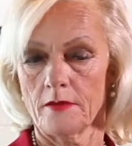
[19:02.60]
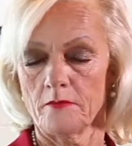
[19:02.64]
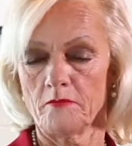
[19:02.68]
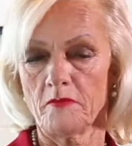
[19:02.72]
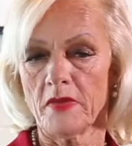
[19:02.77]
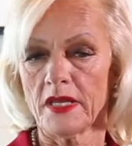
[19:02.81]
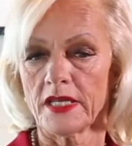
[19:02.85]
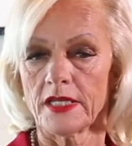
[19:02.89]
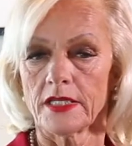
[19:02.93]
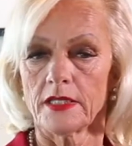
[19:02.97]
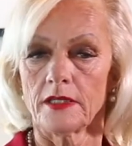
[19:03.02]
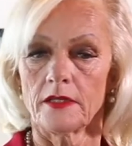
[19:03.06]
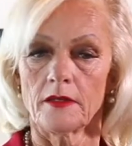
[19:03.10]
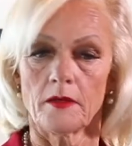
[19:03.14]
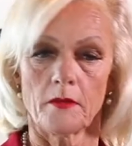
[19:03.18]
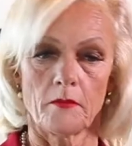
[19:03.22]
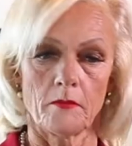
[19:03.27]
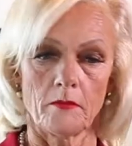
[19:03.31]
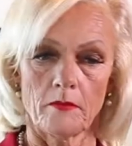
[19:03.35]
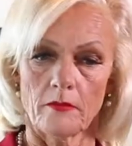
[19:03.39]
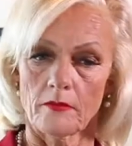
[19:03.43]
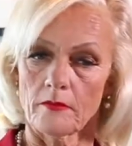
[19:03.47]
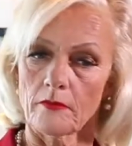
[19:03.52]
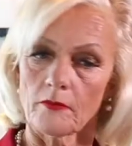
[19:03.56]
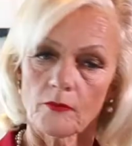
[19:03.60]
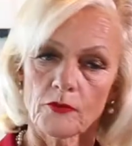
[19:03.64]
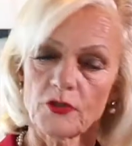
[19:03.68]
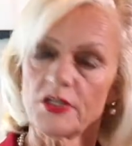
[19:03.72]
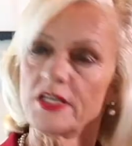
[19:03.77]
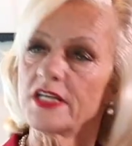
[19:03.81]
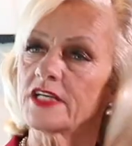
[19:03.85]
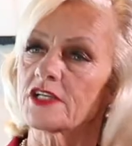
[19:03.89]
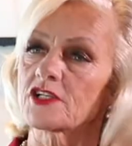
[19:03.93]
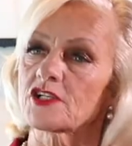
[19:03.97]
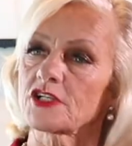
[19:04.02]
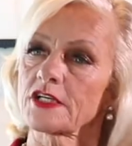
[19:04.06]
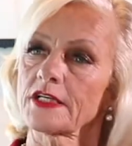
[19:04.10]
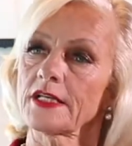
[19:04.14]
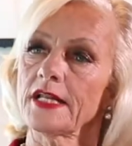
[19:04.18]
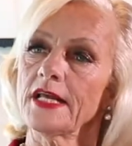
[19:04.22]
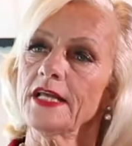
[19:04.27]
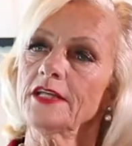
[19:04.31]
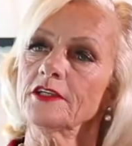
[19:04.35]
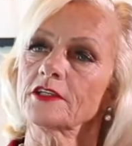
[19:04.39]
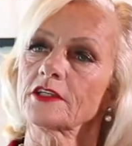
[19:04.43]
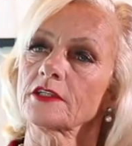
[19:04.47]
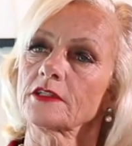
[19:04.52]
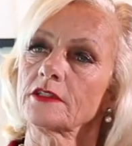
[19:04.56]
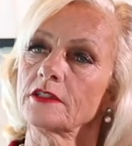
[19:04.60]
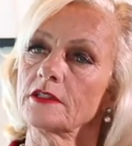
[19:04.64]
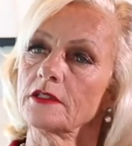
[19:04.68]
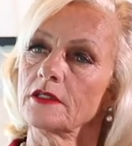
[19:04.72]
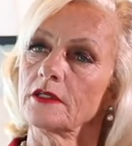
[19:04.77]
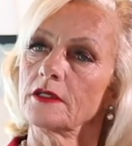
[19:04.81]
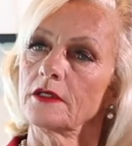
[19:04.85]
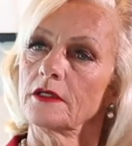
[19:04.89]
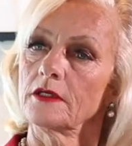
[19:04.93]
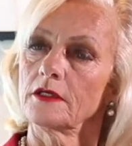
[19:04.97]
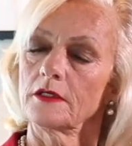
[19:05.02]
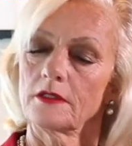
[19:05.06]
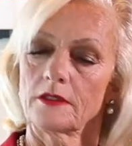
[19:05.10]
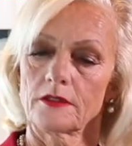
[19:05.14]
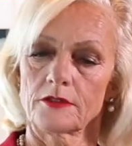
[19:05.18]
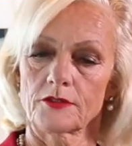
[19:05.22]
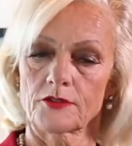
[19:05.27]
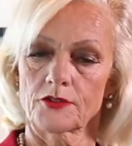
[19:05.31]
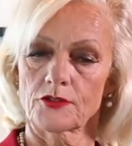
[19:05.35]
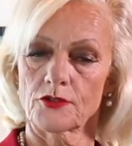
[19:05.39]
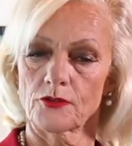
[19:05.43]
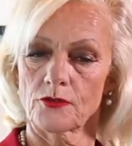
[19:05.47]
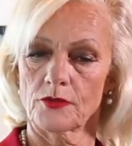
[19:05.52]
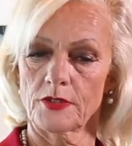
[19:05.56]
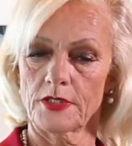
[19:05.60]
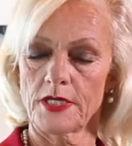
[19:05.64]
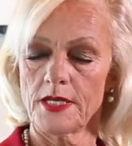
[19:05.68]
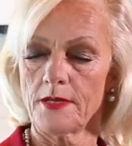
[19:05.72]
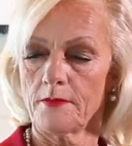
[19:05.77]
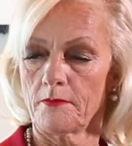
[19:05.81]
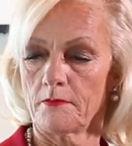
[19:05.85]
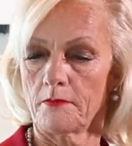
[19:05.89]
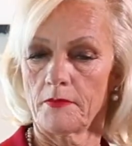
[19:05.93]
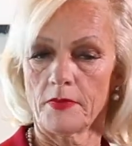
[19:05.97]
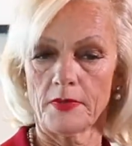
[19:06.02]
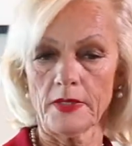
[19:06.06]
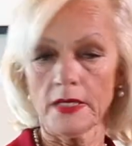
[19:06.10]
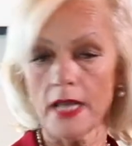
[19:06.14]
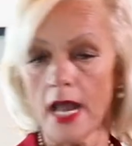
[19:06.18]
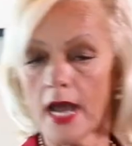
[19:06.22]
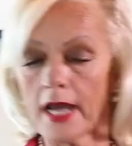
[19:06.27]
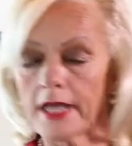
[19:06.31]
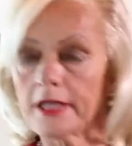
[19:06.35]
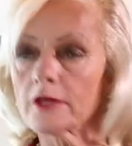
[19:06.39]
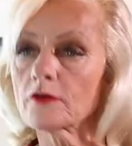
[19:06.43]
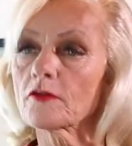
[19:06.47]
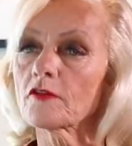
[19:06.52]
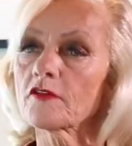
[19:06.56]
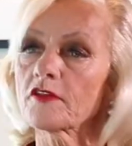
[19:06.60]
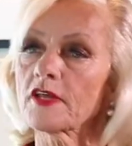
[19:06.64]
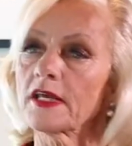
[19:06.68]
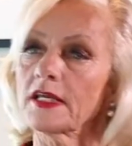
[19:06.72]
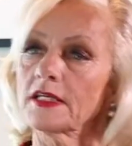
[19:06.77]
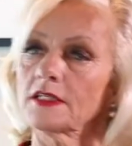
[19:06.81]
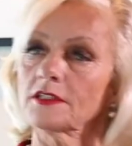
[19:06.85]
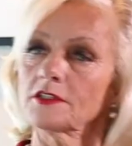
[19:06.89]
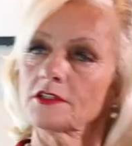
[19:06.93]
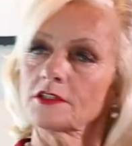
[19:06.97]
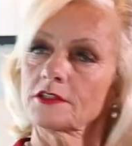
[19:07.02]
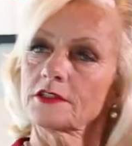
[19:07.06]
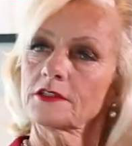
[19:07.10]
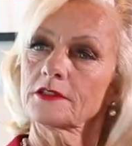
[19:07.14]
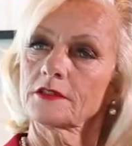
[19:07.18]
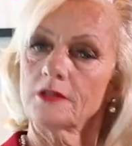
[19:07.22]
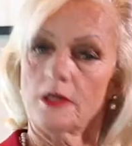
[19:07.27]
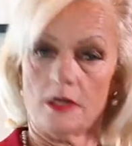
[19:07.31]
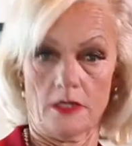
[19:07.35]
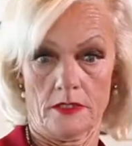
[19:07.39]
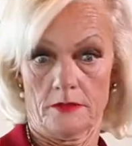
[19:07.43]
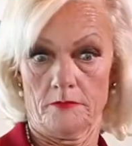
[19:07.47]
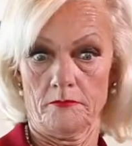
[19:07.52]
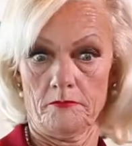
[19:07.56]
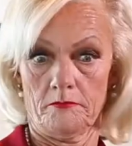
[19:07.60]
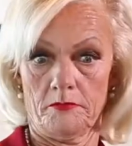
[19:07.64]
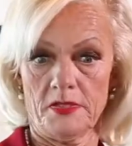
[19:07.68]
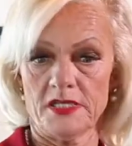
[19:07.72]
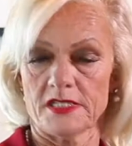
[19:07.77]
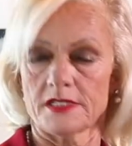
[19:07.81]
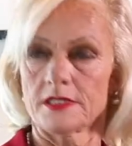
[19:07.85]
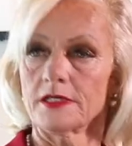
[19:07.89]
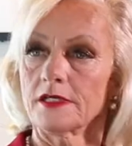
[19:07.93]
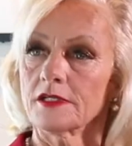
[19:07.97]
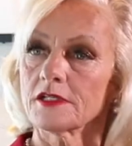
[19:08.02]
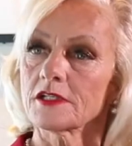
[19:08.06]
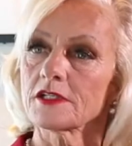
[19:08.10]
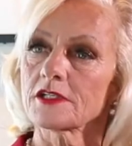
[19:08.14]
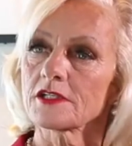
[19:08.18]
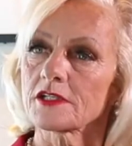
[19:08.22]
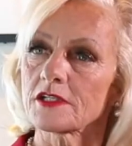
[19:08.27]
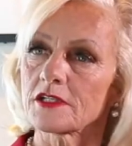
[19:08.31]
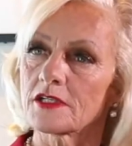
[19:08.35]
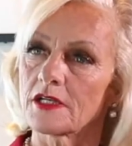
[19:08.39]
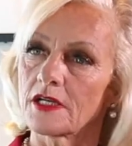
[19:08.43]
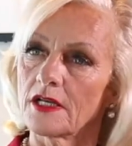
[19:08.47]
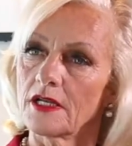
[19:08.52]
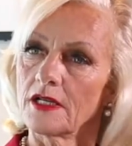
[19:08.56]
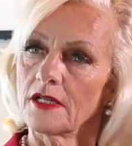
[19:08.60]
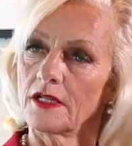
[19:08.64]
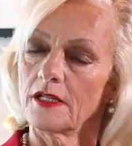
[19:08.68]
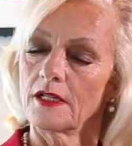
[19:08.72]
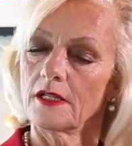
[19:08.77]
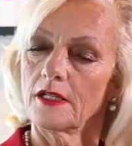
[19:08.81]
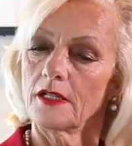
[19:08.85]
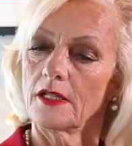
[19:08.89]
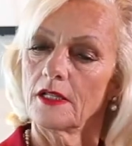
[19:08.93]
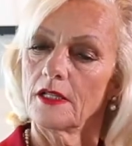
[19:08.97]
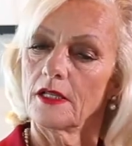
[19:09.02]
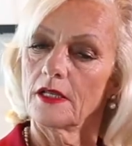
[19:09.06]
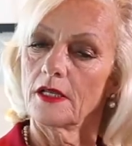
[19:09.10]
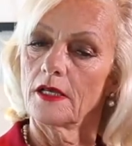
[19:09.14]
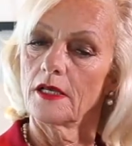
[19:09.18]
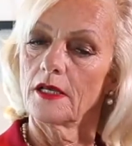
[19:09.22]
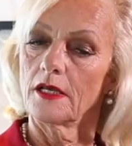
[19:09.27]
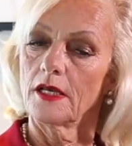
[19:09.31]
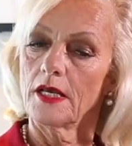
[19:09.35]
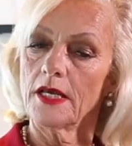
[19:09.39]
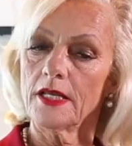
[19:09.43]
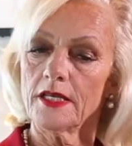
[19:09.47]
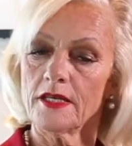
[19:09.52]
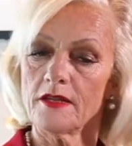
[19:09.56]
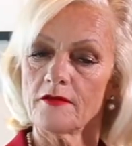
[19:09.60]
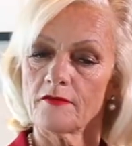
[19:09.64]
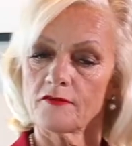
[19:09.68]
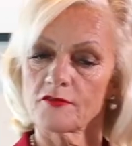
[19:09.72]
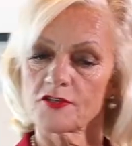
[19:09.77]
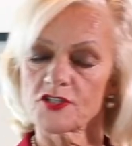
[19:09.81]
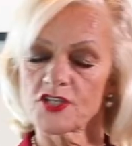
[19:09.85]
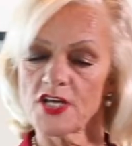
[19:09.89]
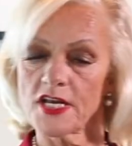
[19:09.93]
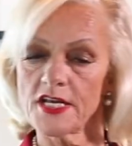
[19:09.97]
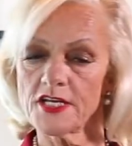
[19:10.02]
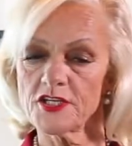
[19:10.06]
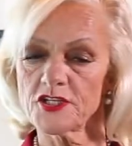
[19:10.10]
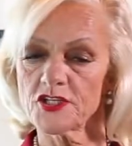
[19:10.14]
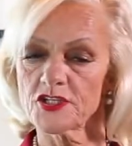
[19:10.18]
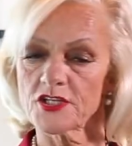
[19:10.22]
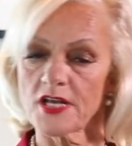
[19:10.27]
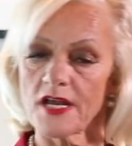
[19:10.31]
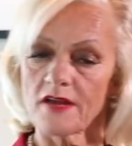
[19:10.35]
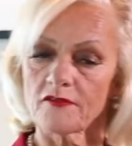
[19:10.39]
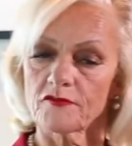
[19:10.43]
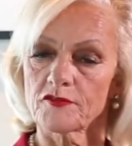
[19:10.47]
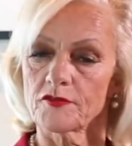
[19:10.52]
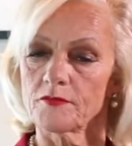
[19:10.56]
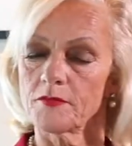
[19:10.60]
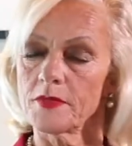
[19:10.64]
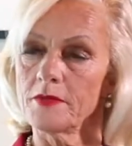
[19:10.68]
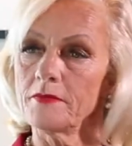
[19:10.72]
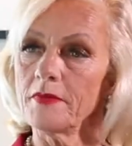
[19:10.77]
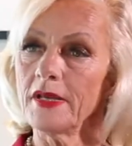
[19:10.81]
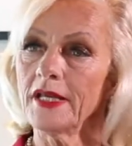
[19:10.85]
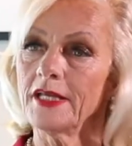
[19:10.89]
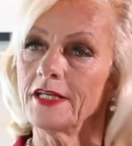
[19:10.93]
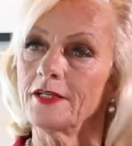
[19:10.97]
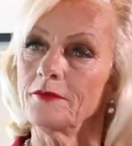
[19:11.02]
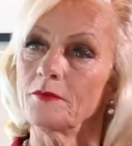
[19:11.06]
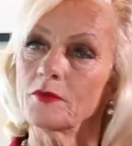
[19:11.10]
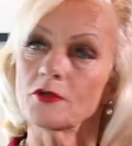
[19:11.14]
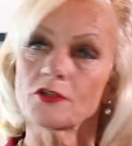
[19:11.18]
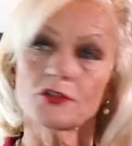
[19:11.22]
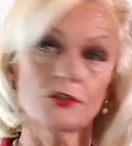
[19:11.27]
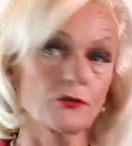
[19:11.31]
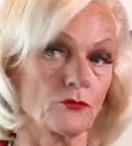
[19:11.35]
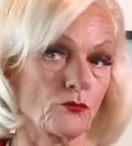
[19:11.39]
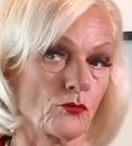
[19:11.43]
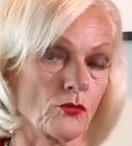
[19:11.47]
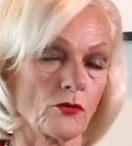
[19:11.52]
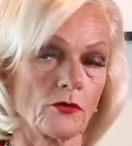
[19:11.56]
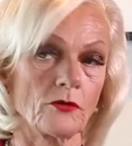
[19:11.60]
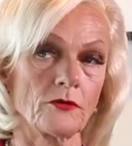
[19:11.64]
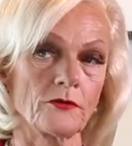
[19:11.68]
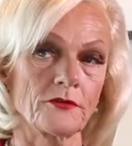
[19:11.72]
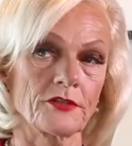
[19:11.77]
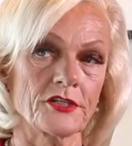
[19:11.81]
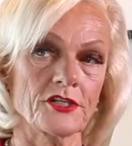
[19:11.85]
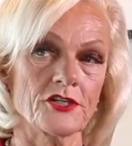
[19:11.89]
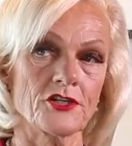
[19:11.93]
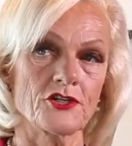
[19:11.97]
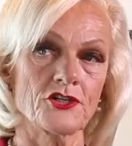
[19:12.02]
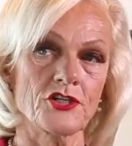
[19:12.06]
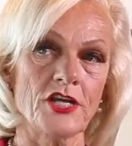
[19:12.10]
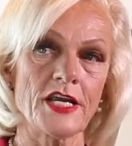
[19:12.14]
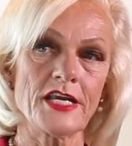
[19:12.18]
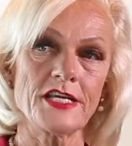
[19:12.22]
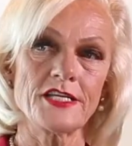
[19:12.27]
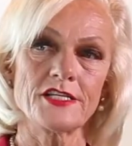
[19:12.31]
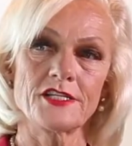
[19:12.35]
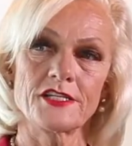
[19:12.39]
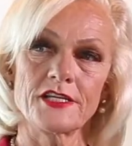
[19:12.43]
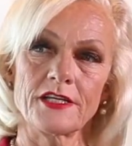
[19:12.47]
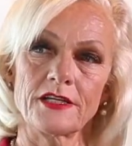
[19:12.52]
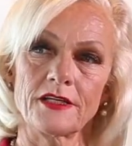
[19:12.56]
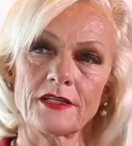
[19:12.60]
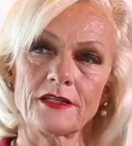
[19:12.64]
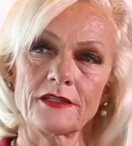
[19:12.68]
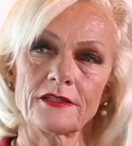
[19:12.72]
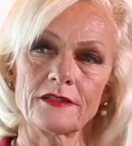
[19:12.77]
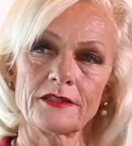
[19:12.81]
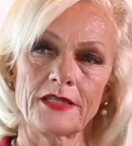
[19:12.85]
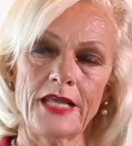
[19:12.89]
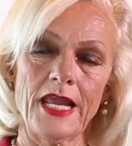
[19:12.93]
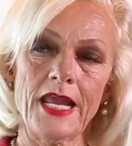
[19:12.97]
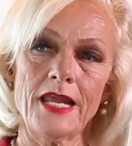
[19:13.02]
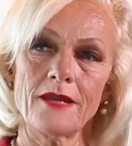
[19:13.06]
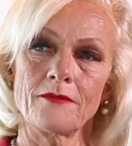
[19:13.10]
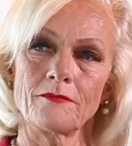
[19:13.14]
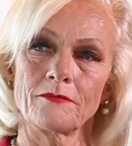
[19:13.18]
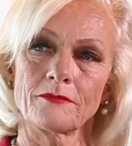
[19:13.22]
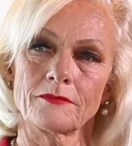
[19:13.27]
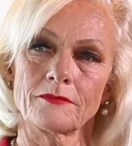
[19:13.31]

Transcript: many years later, to keep an eye on things, on business, and if changes have to be made, because the world is a changing game,